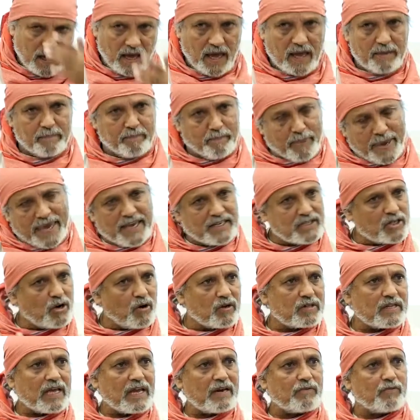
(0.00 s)
and based
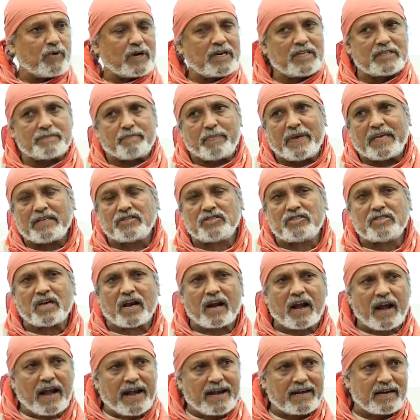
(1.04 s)
on that what is being
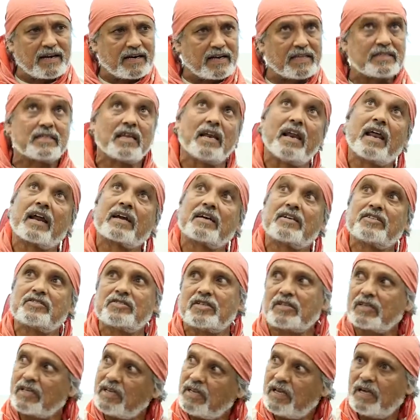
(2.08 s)
generated as
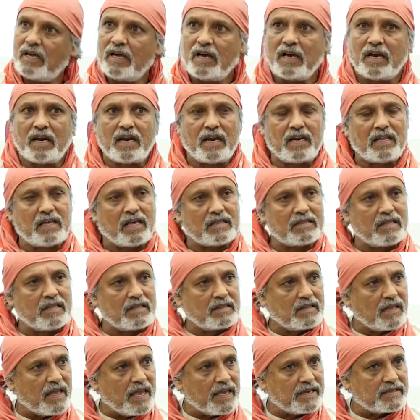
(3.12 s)
electricity and any other
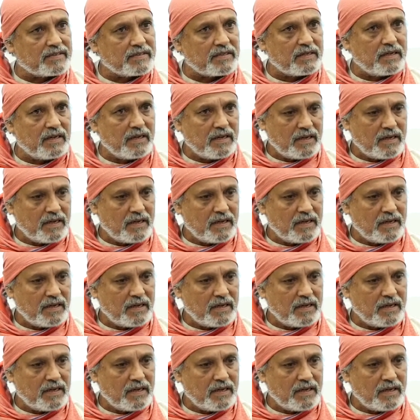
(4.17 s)
things.